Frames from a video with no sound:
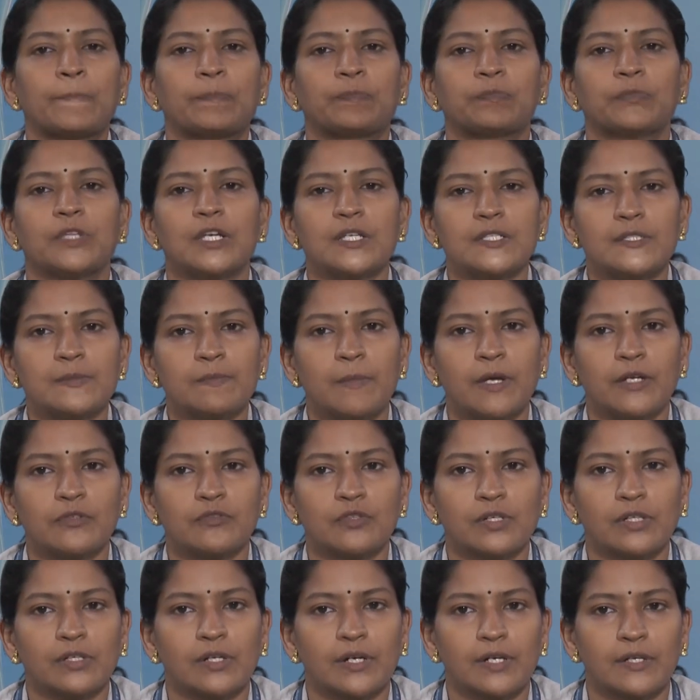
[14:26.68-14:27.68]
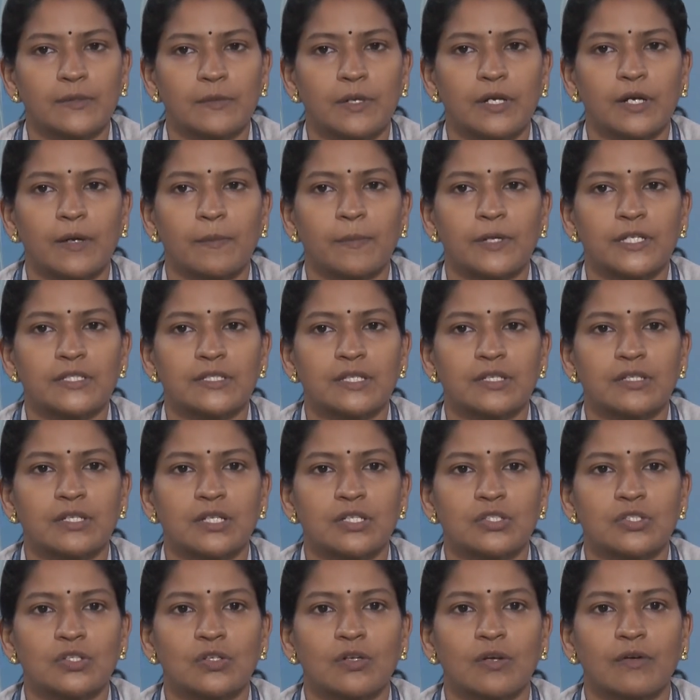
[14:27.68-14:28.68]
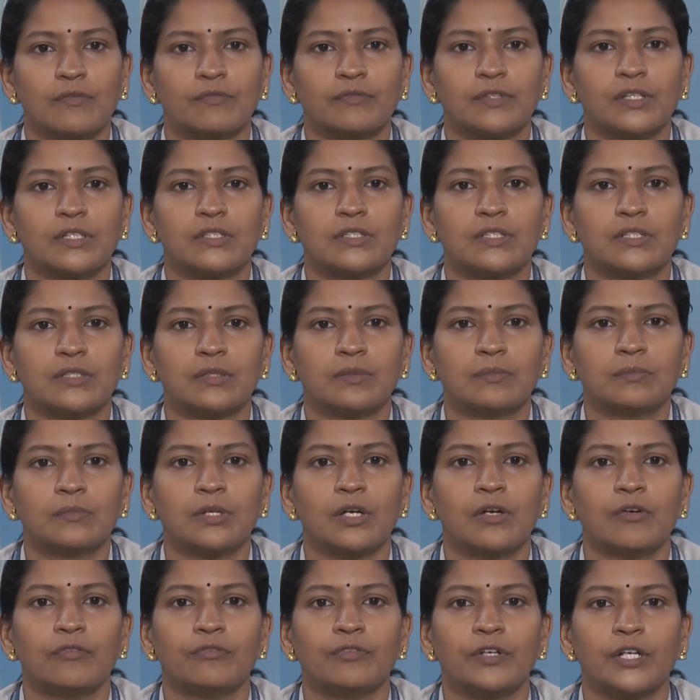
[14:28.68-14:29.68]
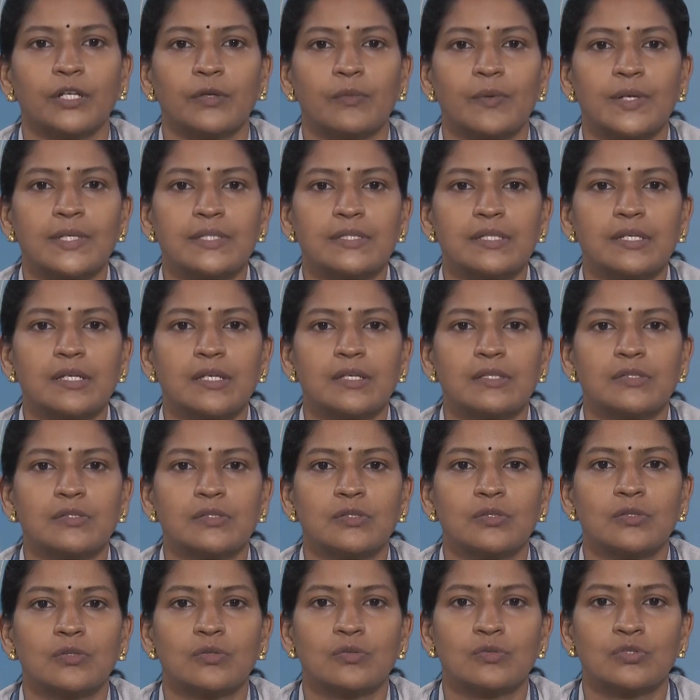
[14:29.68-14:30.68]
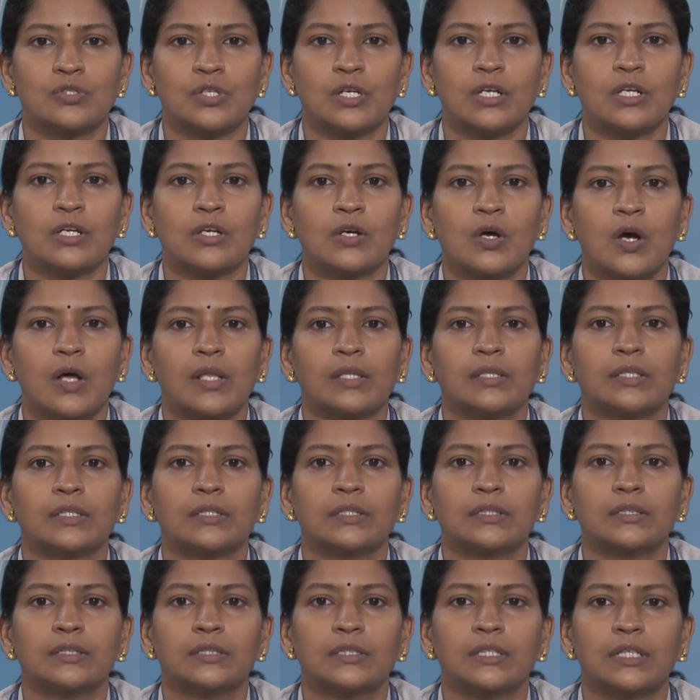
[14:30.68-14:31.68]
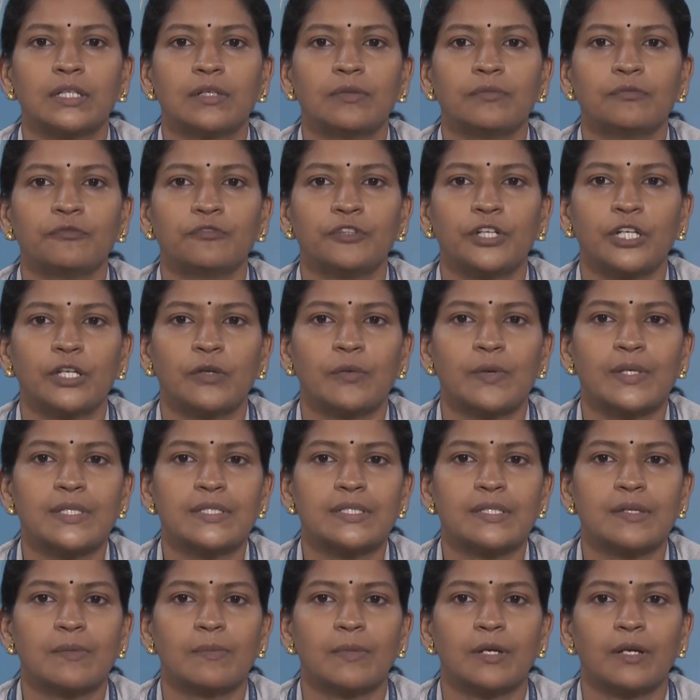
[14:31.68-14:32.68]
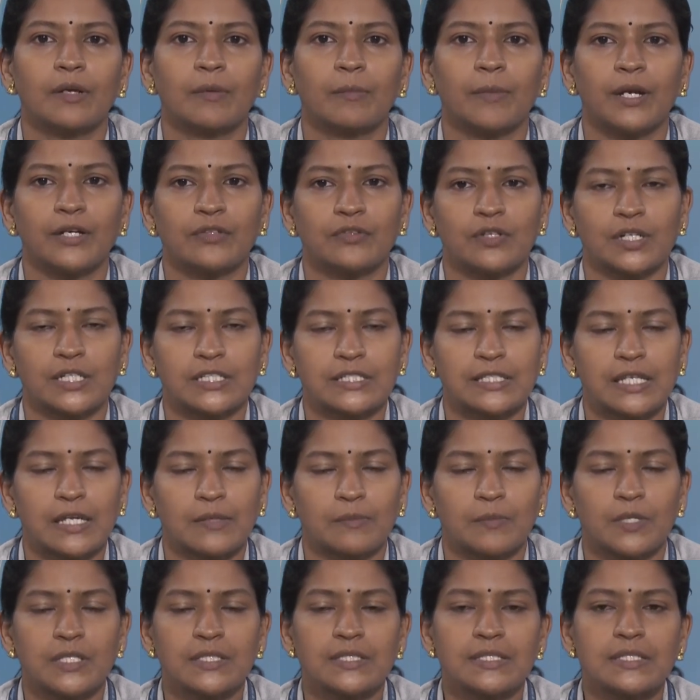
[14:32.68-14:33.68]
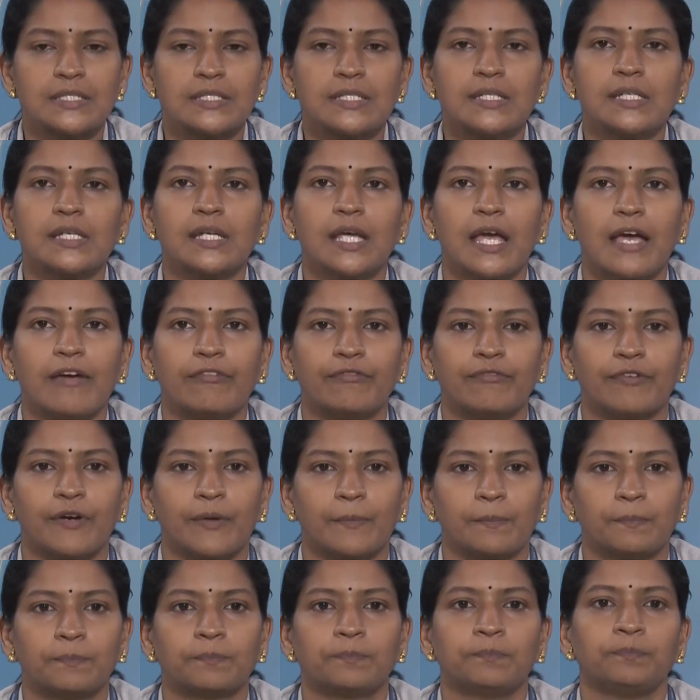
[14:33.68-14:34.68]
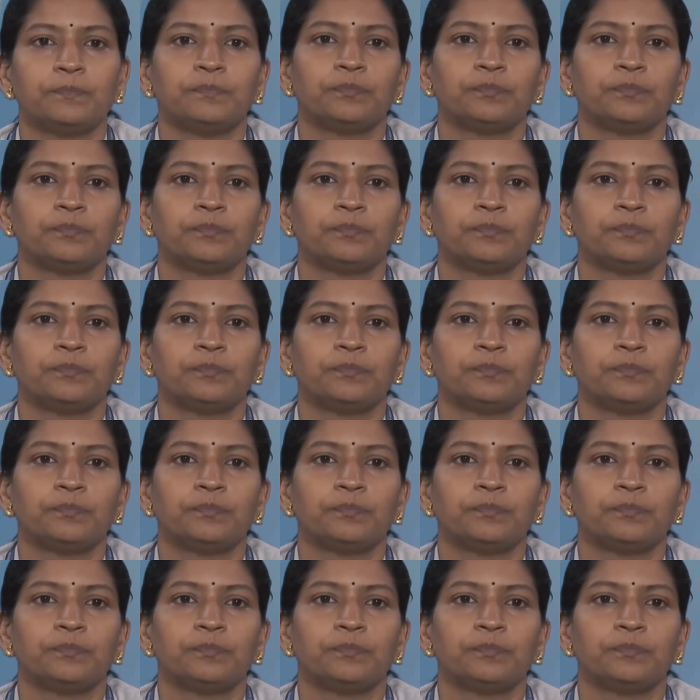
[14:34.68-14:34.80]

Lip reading: This metric representation of the term frequency is usually called the term frequency matrix, that means TFM.